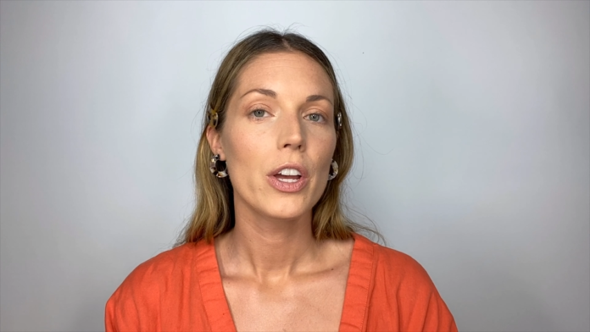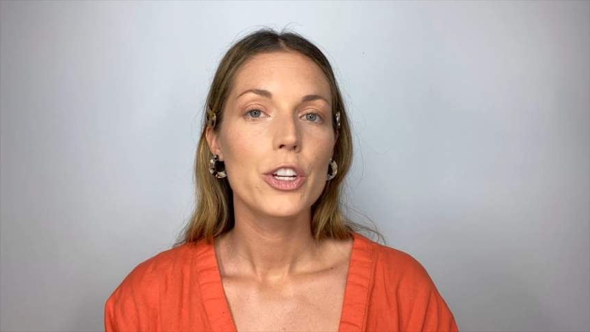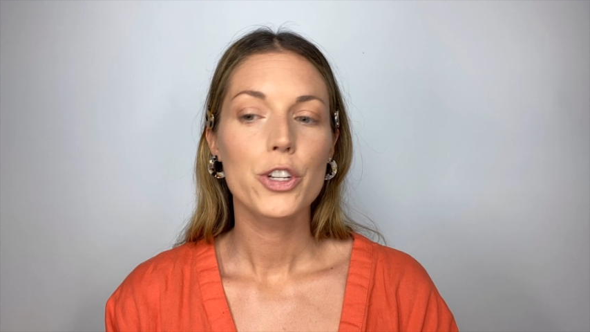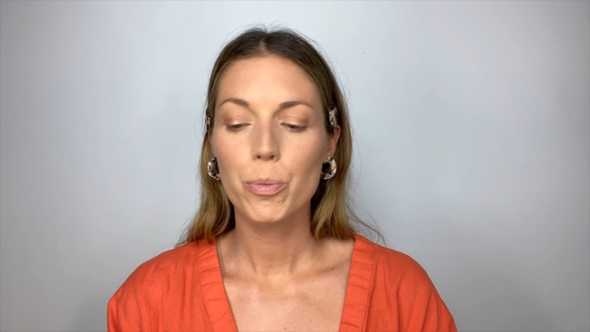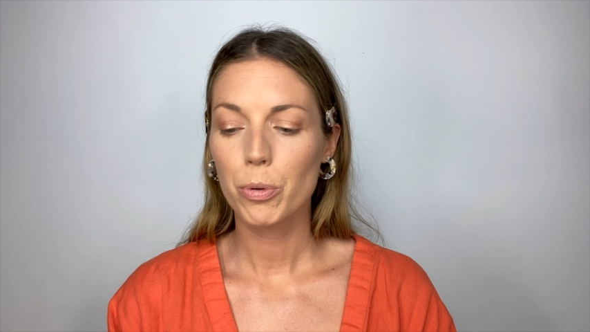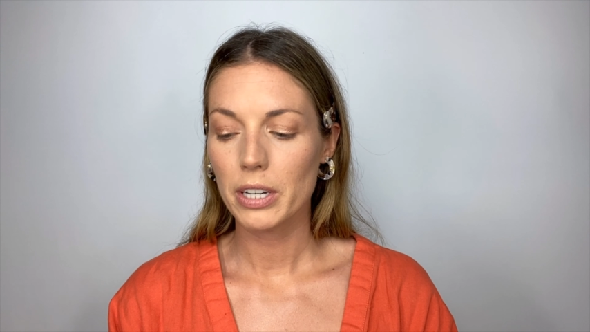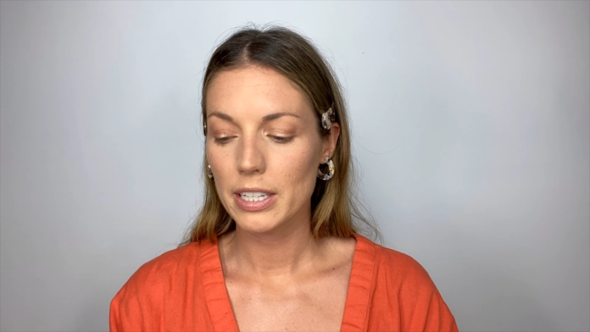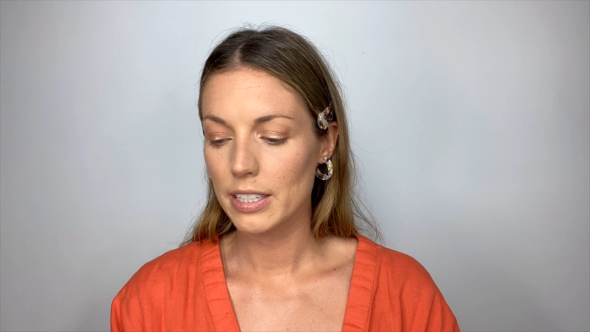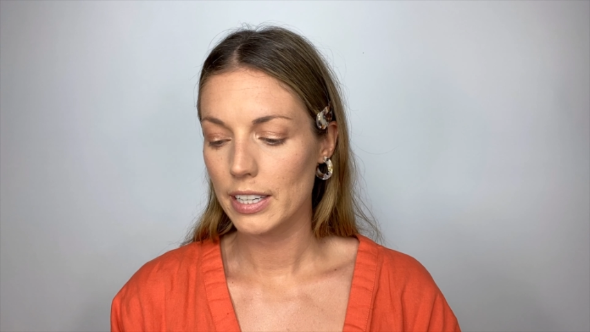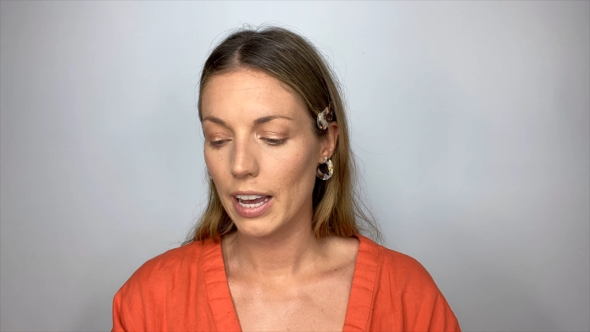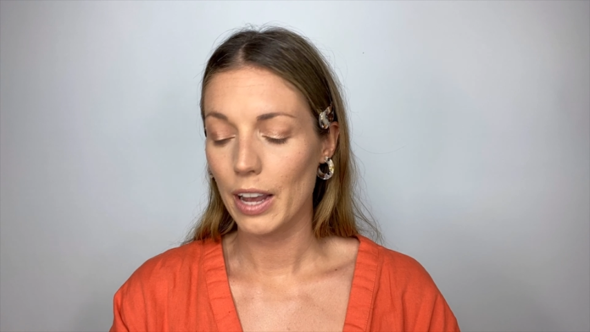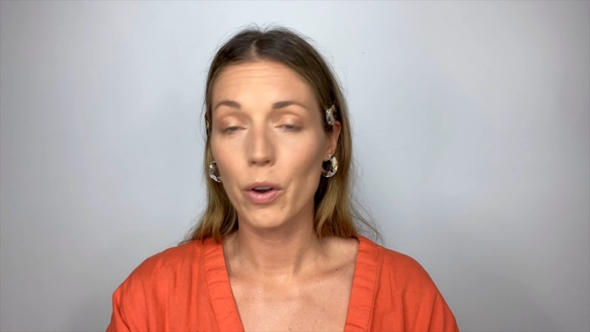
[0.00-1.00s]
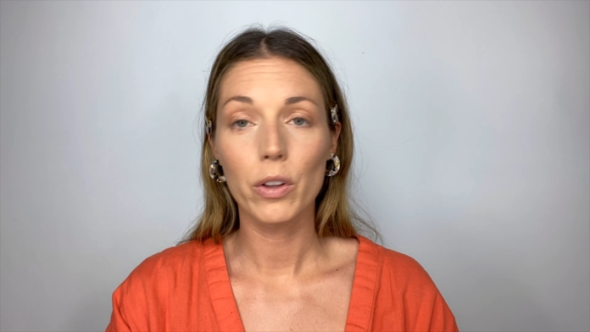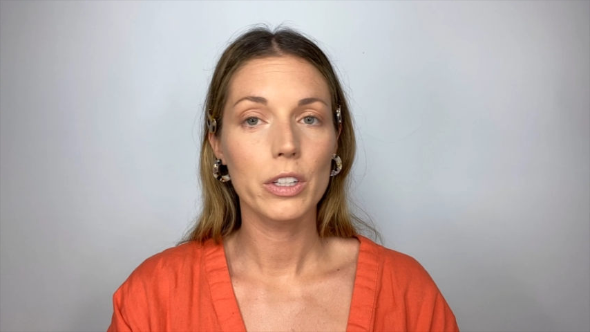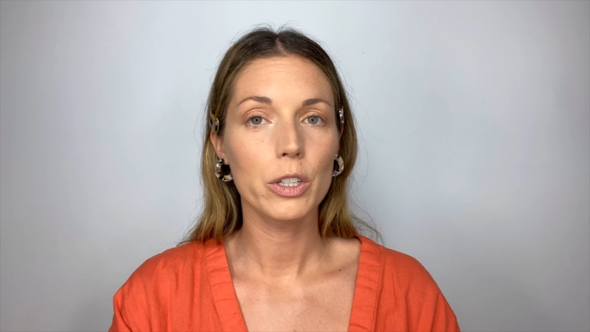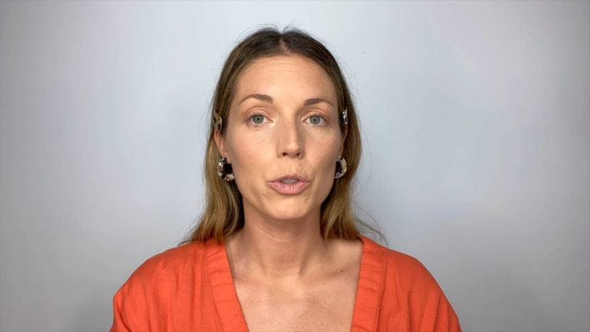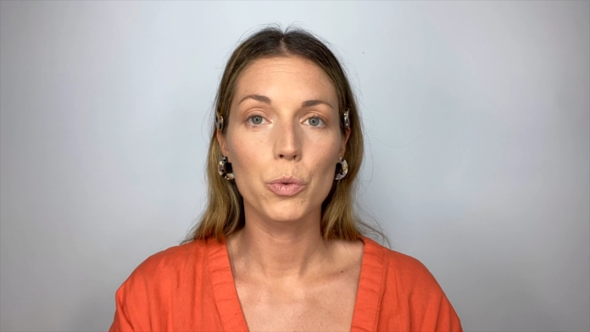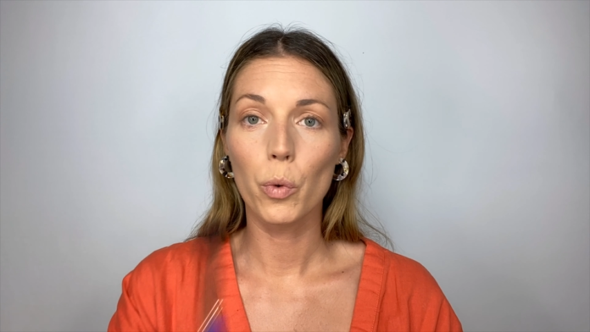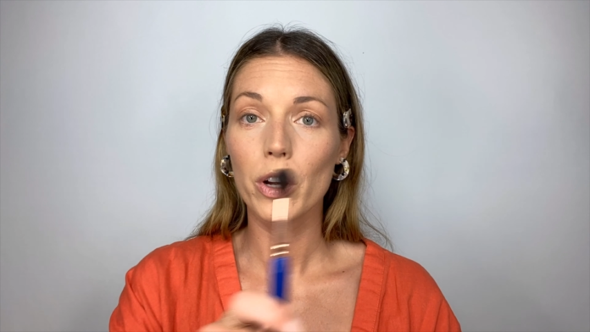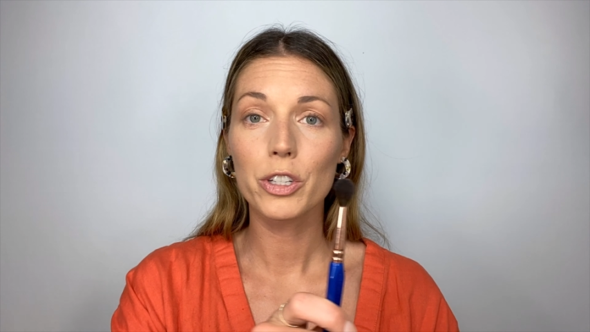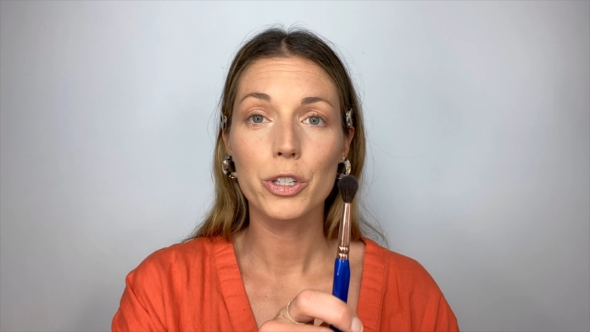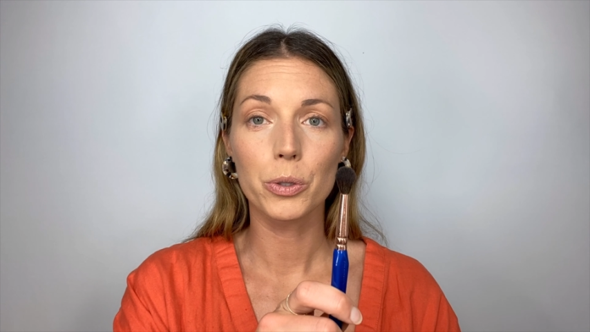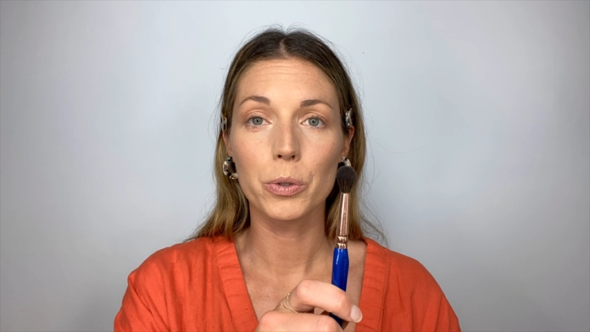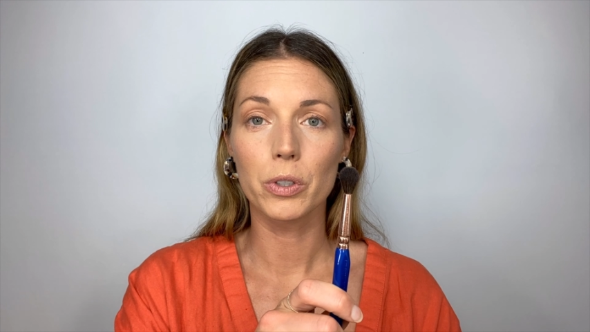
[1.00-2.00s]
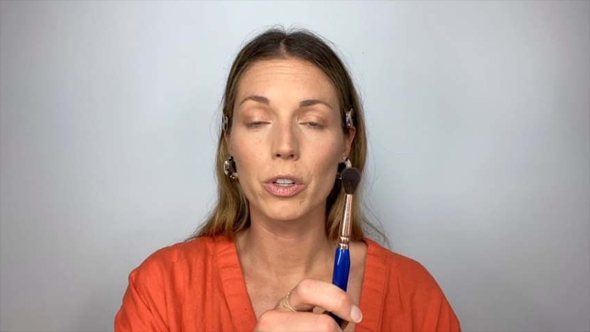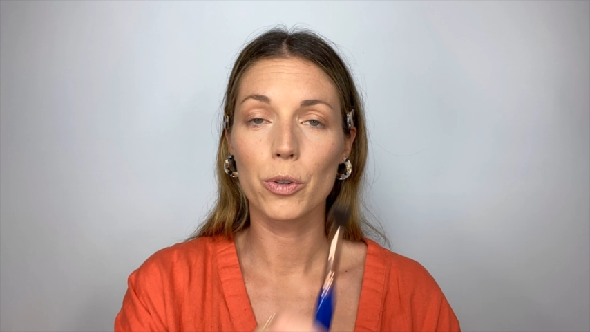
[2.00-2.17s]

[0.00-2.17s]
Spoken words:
Super easy. I only used one tool.